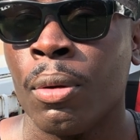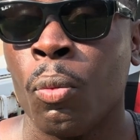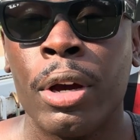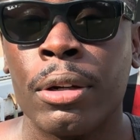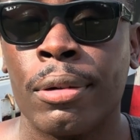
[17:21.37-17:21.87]

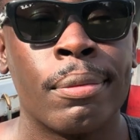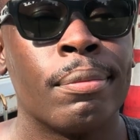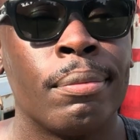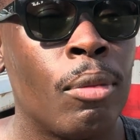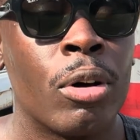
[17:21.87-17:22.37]
Which
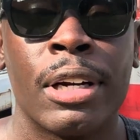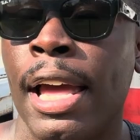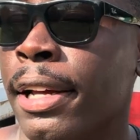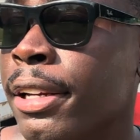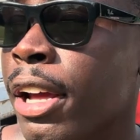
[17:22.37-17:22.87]
more than
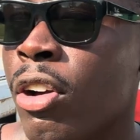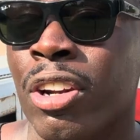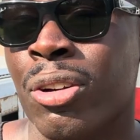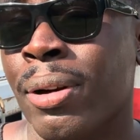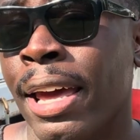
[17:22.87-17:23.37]
likely they're going
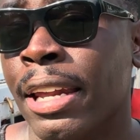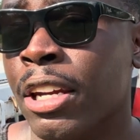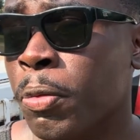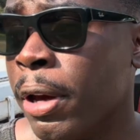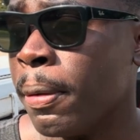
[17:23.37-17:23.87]
to do that
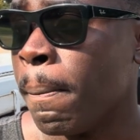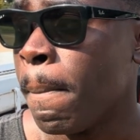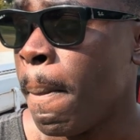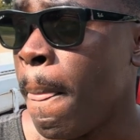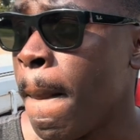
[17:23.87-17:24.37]
anyway.
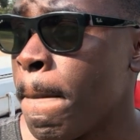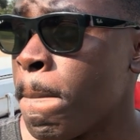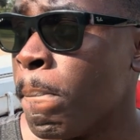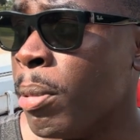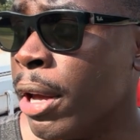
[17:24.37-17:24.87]

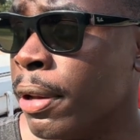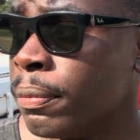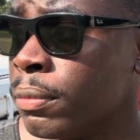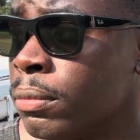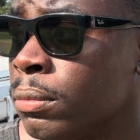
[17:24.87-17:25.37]
But
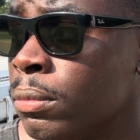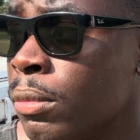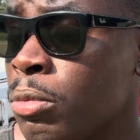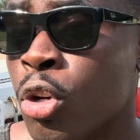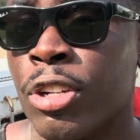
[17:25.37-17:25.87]

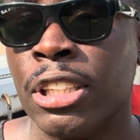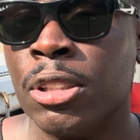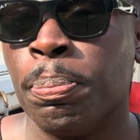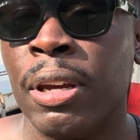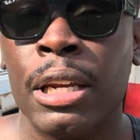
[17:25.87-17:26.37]
you're just
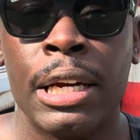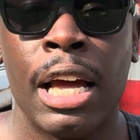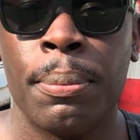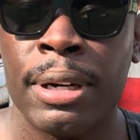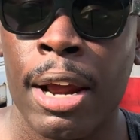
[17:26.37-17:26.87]
speeding
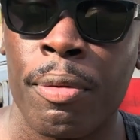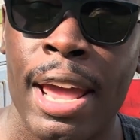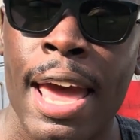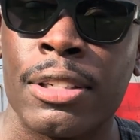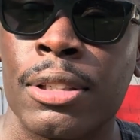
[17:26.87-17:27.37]
up that
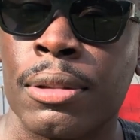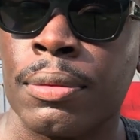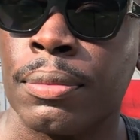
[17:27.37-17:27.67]
reaction.